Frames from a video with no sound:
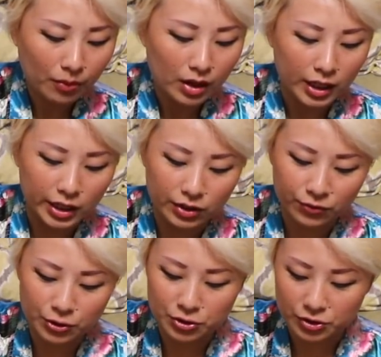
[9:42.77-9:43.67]
And
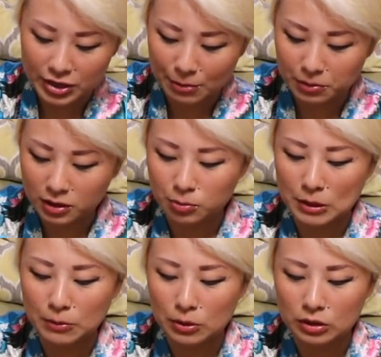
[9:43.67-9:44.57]
for Japanese
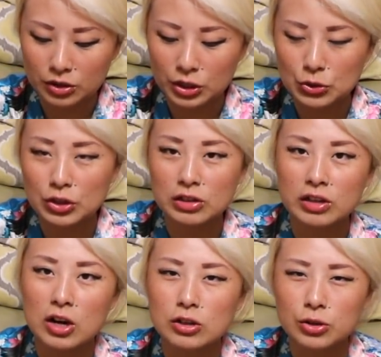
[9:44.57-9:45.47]
people, during New Year,
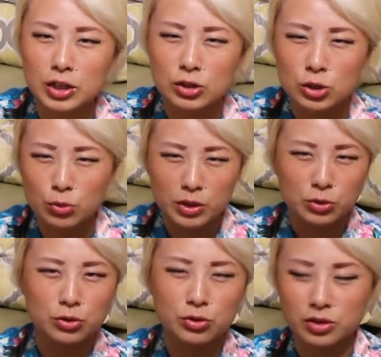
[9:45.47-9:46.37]
they also eat soba
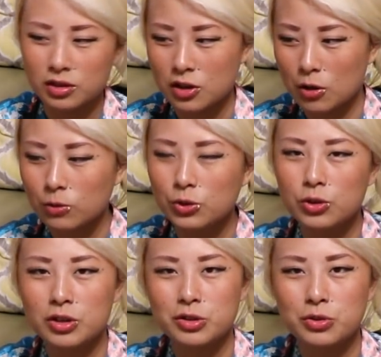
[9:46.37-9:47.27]
noodles. It's called New
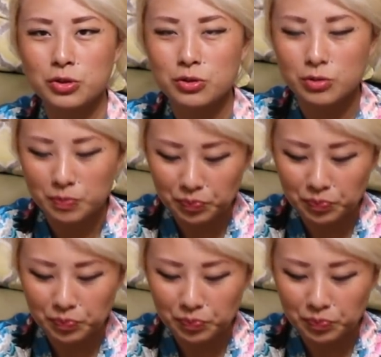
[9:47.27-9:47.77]
Year's noodles.